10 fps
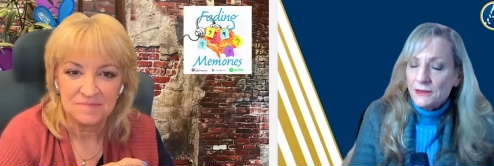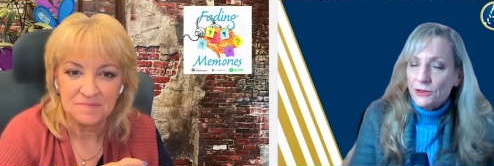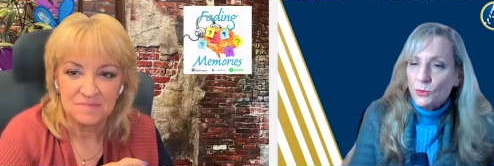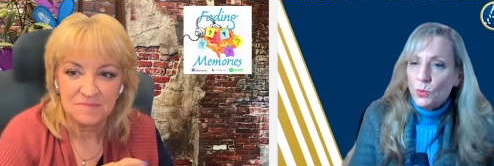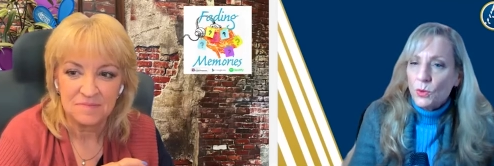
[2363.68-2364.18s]
Speaker 1: you
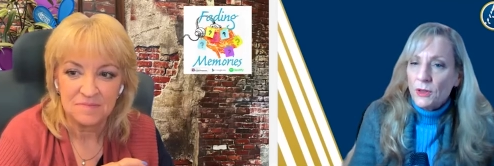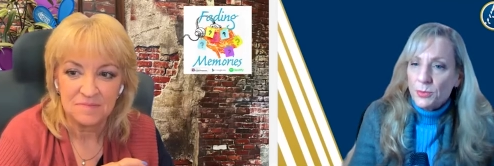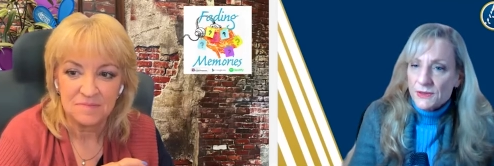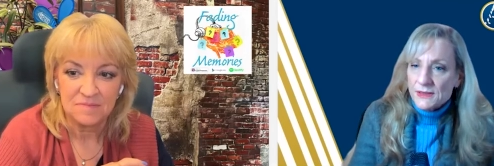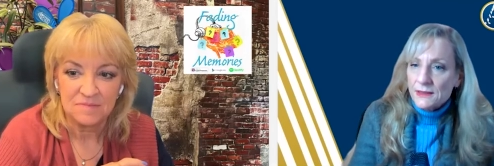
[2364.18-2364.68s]
know,
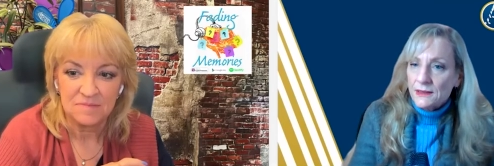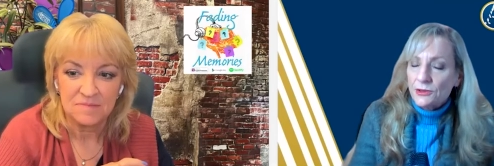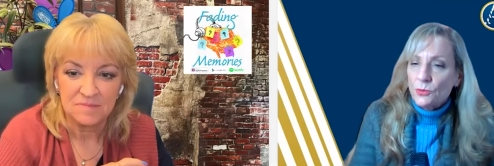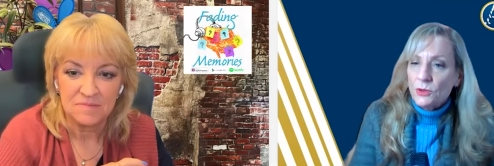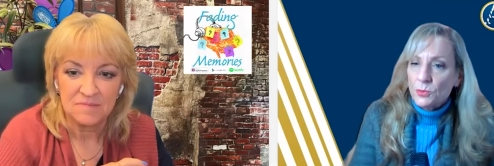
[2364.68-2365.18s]
1%
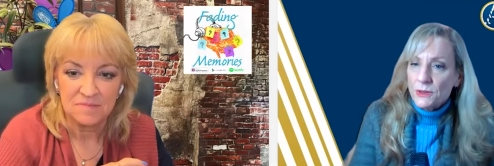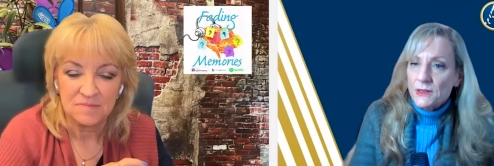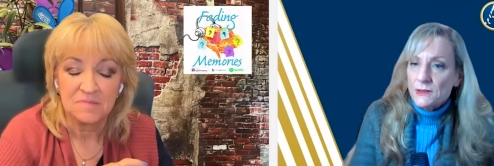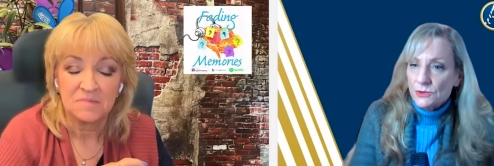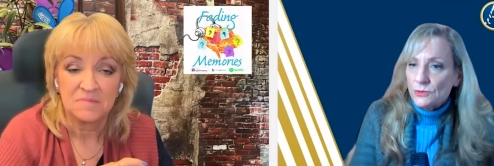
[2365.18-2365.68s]
or
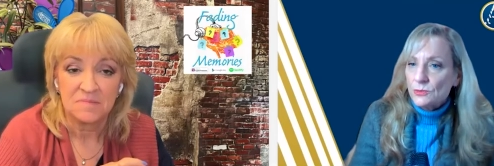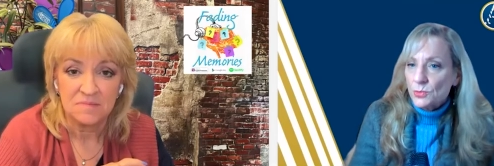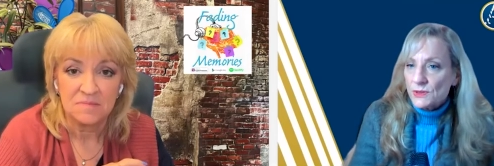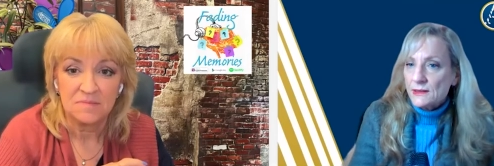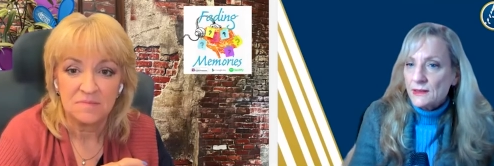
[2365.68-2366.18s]

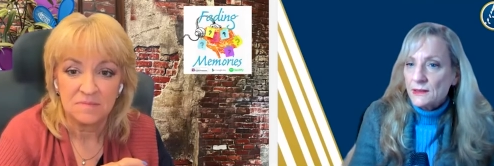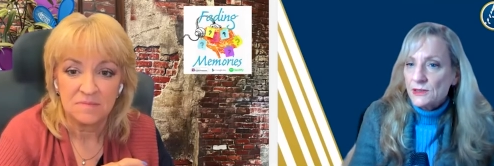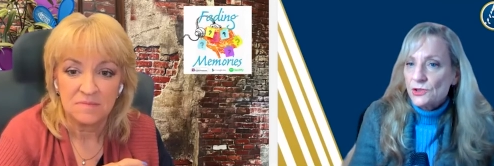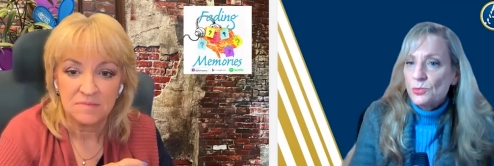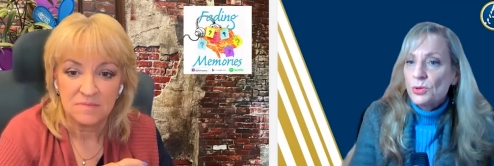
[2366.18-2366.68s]
1.2%
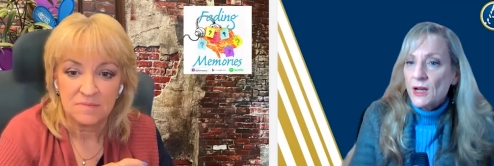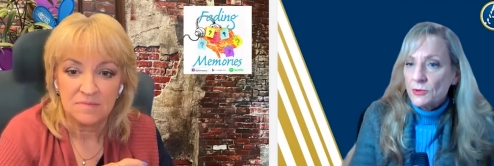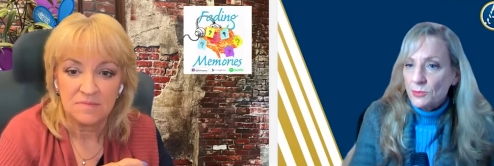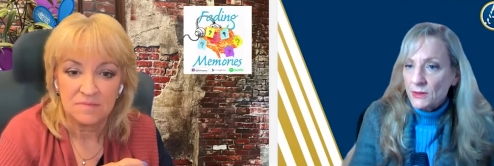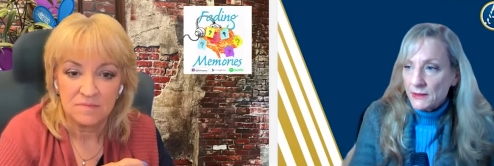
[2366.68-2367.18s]
because you
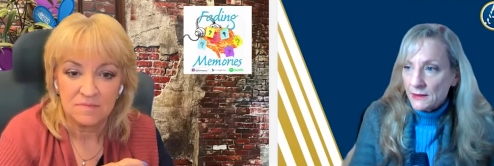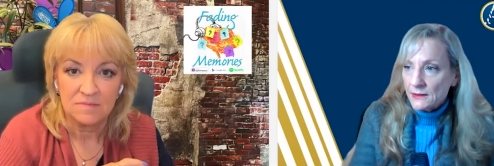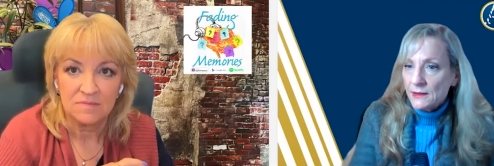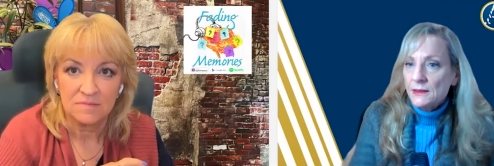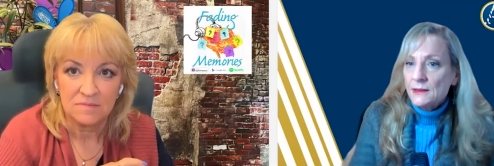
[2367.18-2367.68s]

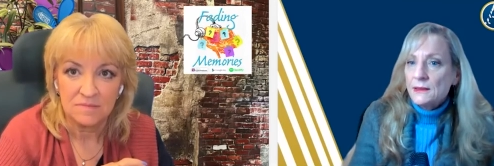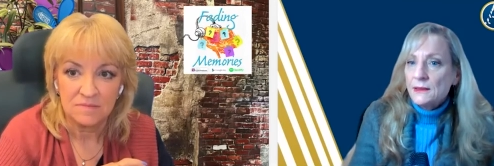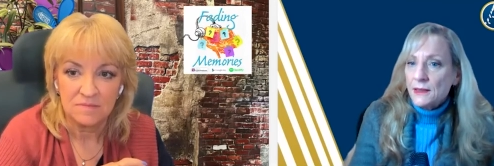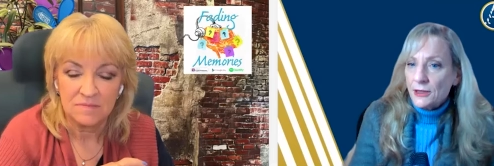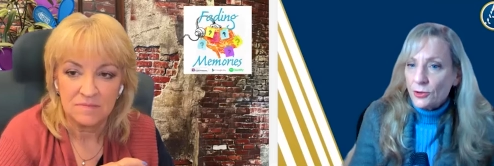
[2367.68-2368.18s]
probably
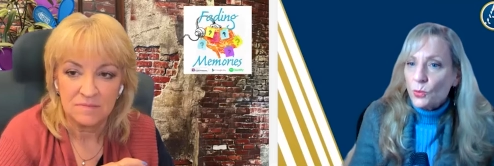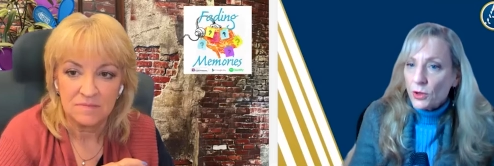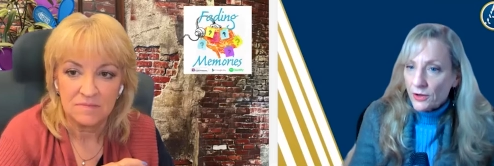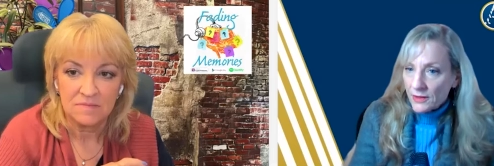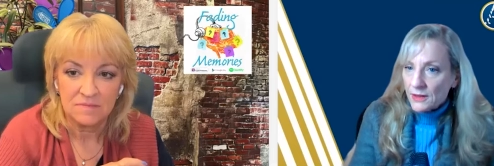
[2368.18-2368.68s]
aren't
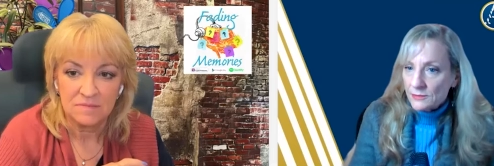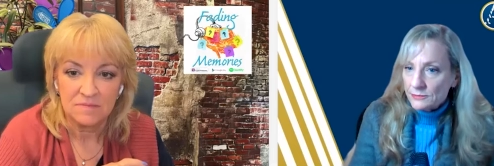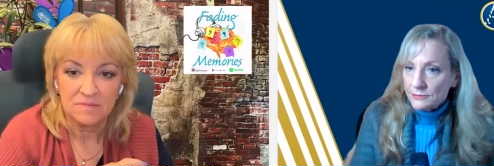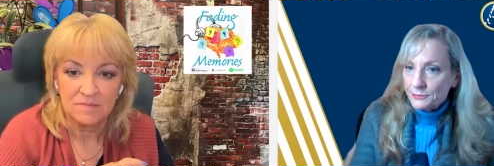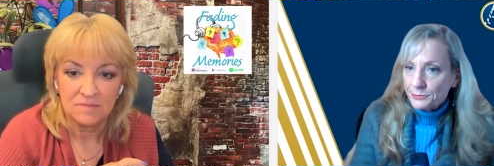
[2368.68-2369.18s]
worth it.
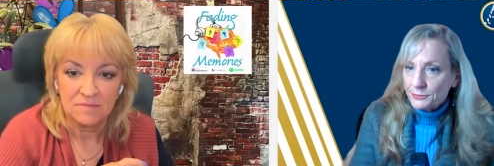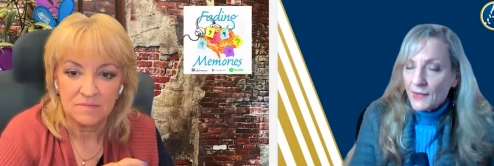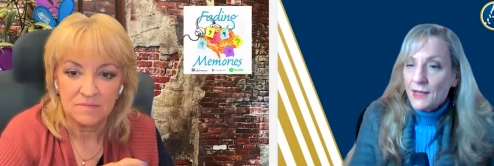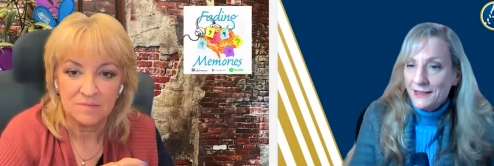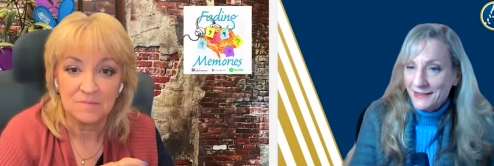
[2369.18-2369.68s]

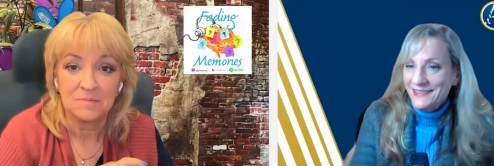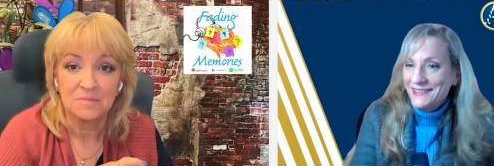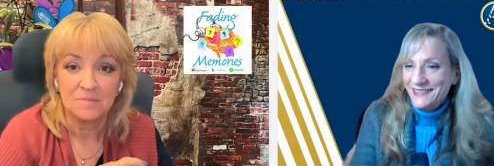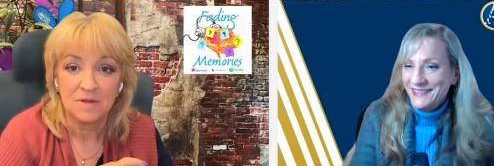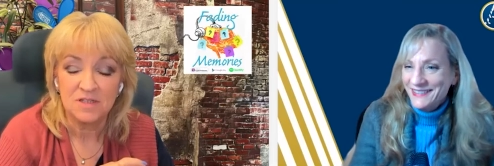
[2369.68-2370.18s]
Speaker 2: It's
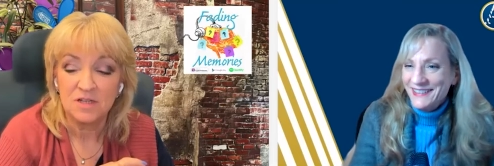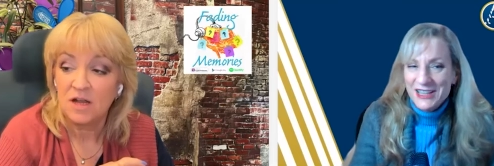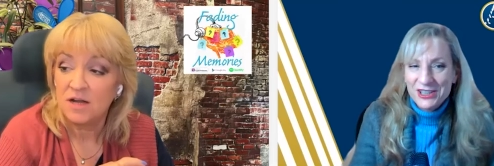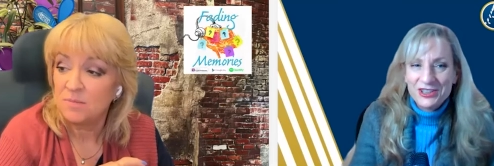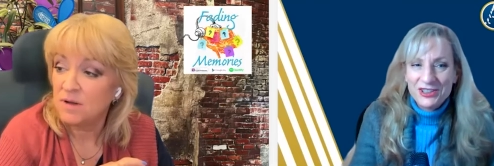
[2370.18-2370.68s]
mm-hmm.
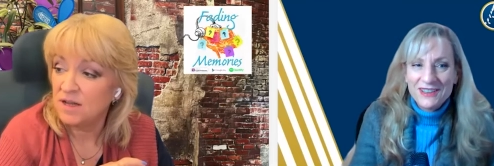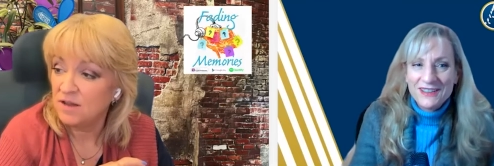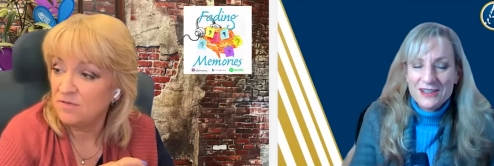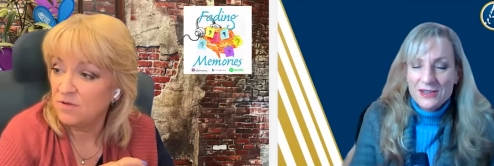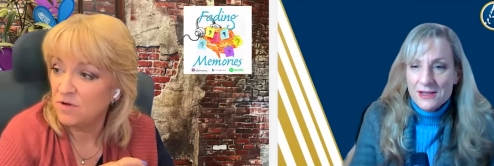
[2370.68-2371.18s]
a lot of
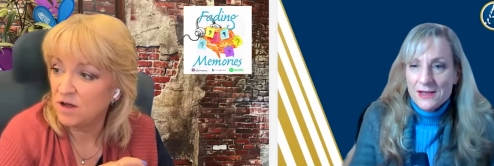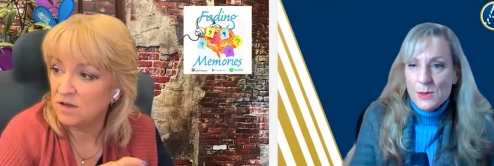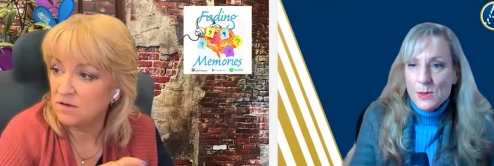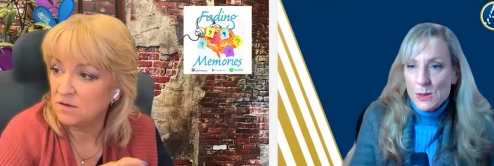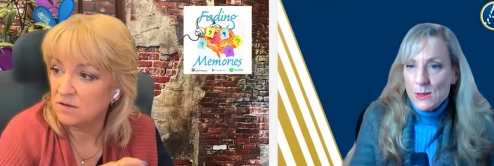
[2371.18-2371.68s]
money if you
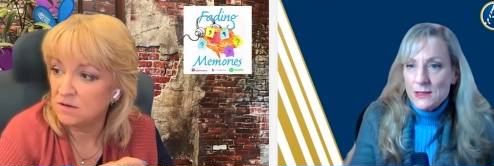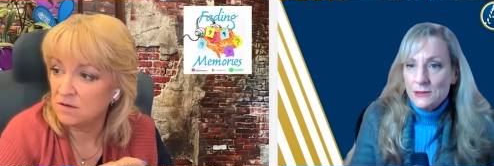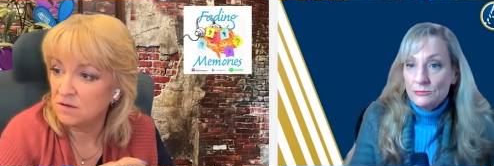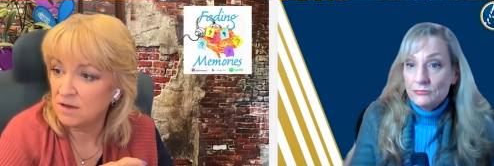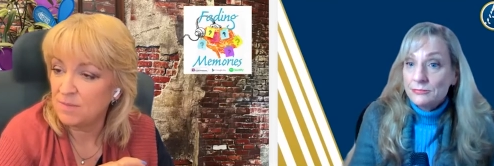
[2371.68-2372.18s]
got,
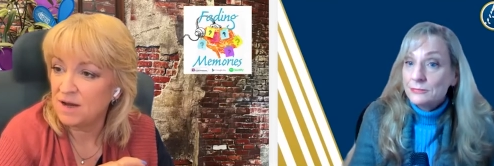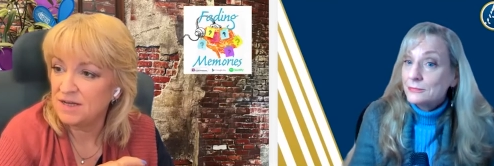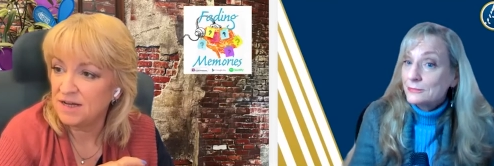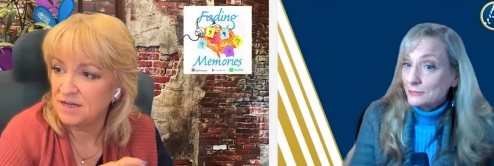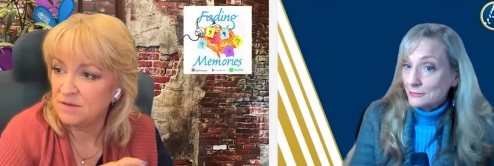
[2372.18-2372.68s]
like
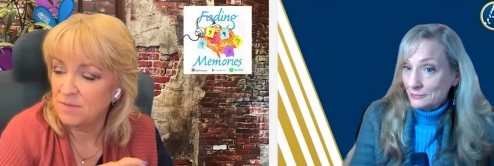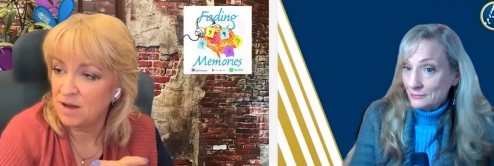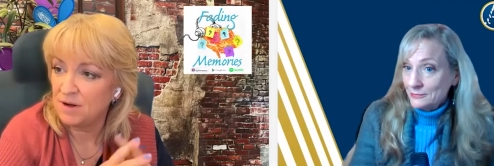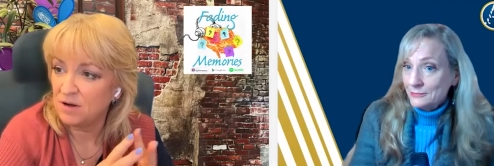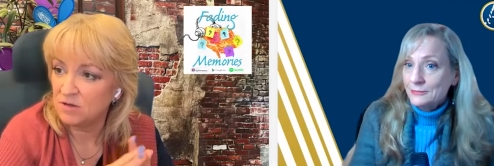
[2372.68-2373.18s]
my dad,
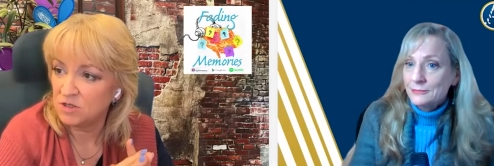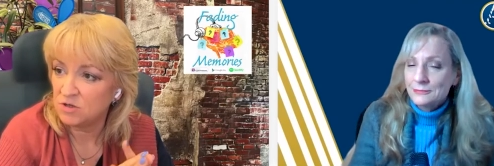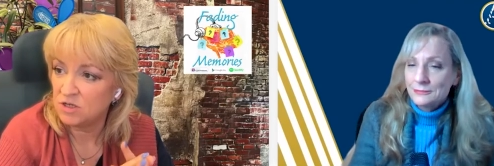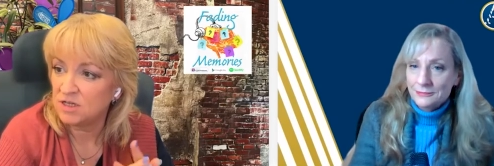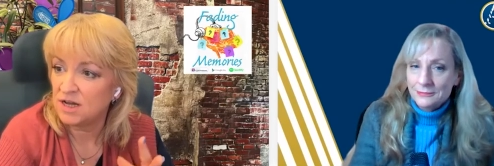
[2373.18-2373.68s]
my
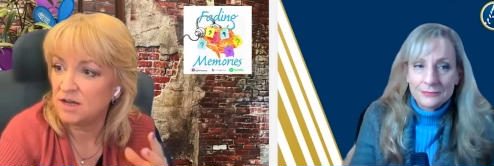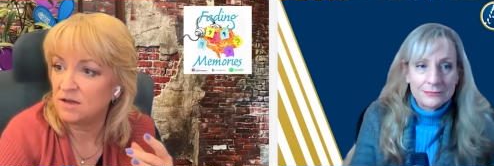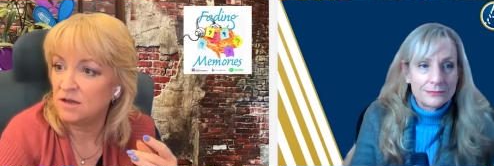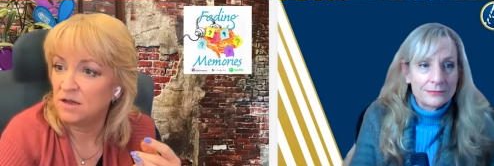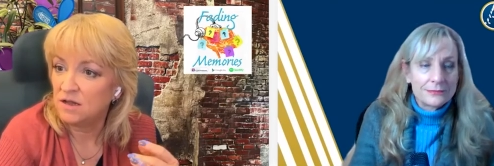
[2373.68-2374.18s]
parents' trust had